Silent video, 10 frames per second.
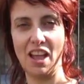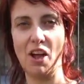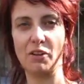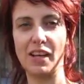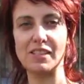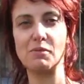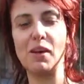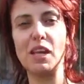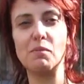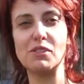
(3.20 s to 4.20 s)
Okay, so
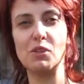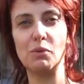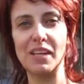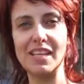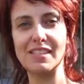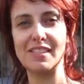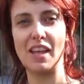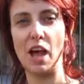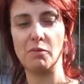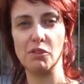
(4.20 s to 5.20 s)
my name is Louise.
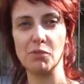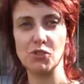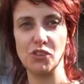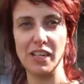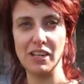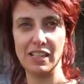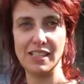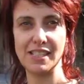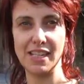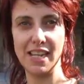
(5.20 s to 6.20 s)
I'm from Australia
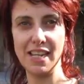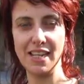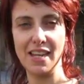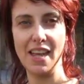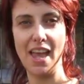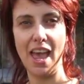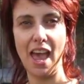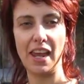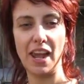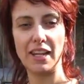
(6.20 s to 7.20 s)
in Sydney,
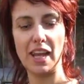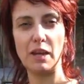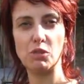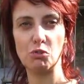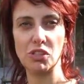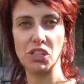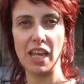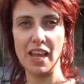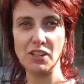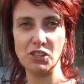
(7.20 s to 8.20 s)
and I came to
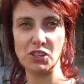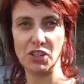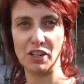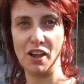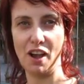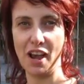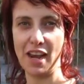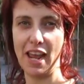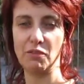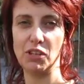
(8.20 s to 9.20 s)
Rishikesh on
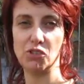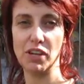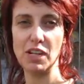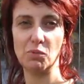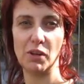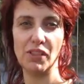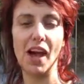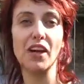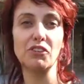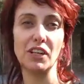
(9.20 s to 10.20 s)
a retreat with
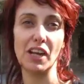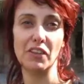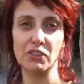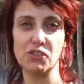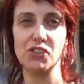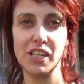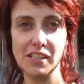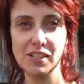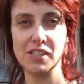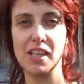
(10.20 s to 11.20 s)
100 other
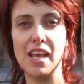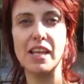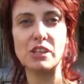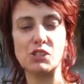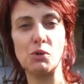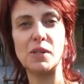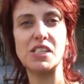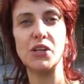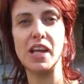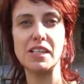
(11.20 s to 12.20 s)
Australians. So we
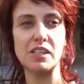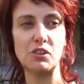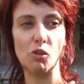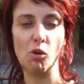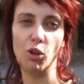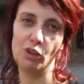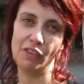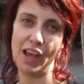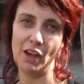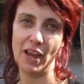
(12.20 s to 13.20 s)
donated all of
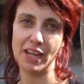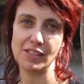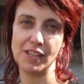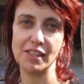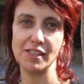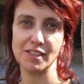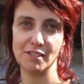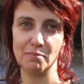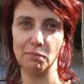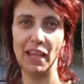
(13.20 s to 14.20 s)
our
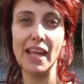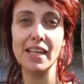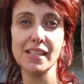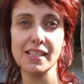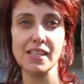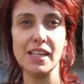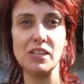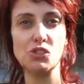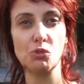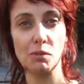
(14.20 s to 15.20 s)
excess blankets and
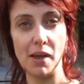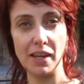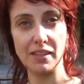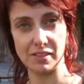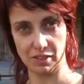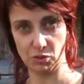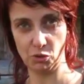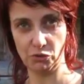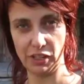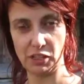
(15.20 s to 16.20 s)
things to Ramana's
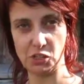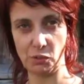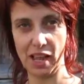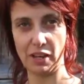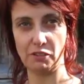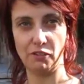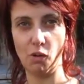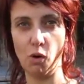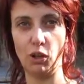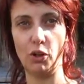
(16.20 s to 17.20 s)
orphanage. So we had
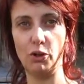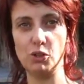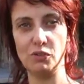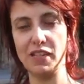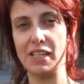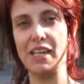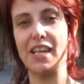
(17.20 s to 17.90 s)
four loads of it,